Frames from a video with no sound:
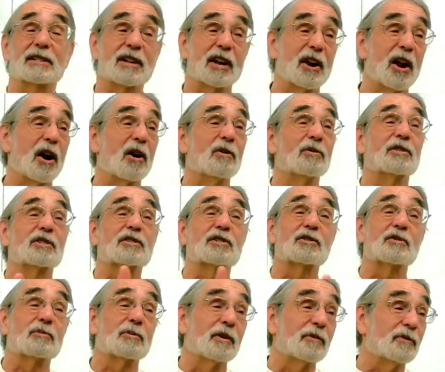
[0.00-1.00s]
the
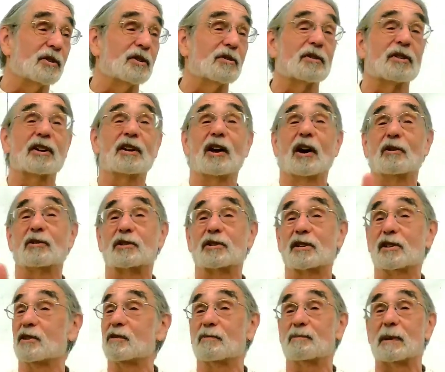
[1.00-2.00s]
notes, you review the
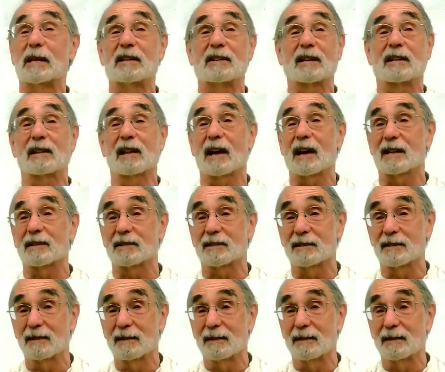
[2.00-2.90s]
notes, and you've been to class.